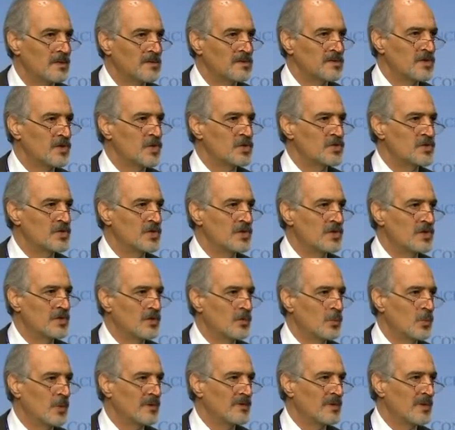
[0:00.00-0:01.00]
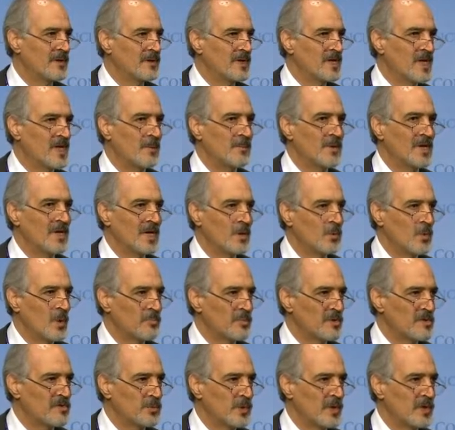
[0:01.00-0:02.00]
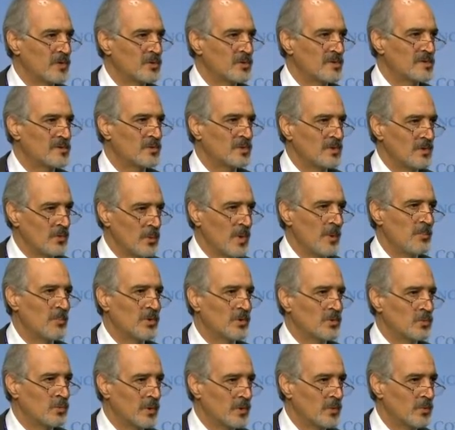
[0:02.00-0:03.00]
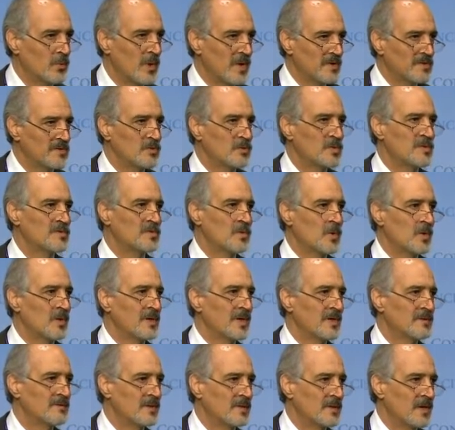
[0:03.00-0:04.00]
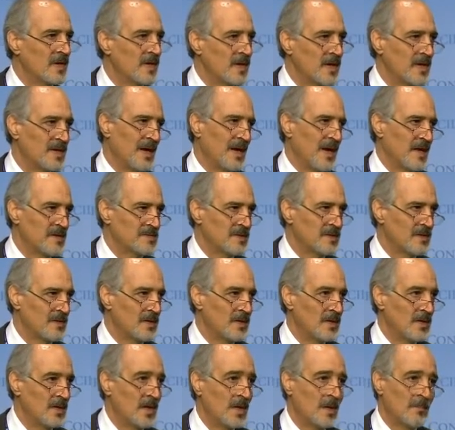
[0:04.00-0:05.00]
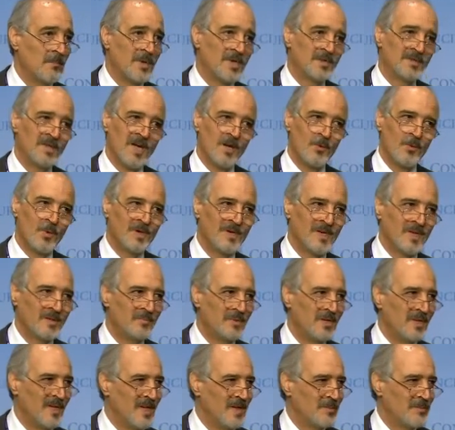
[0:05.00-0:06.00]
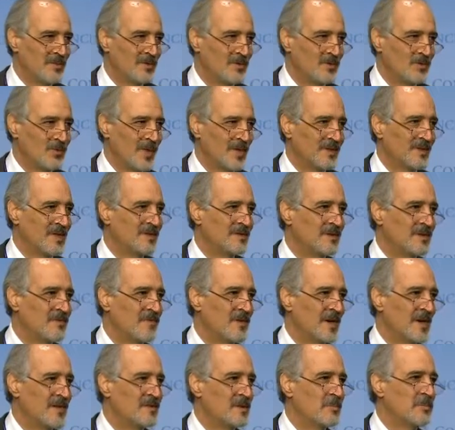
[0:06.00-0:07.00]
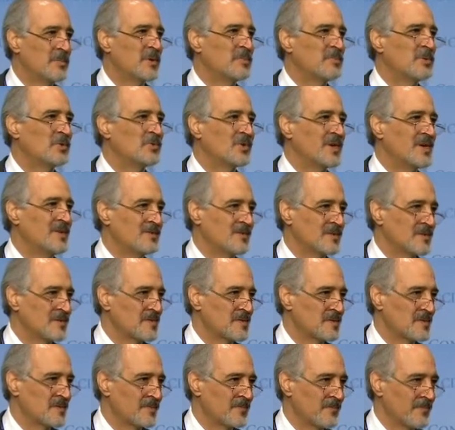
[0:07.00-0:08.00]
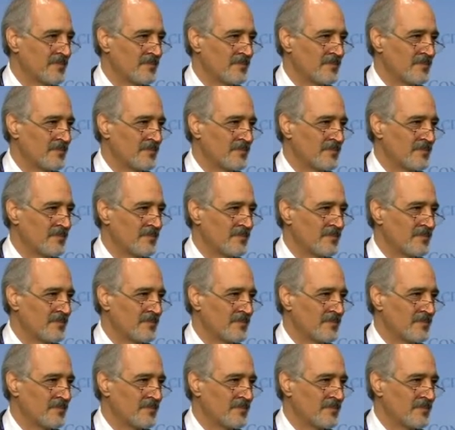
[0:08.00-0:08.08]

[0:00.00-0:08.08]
searching whether the chemical weapon was used or not in Khan al-Asr. But I will not be able to identify the perpetrators.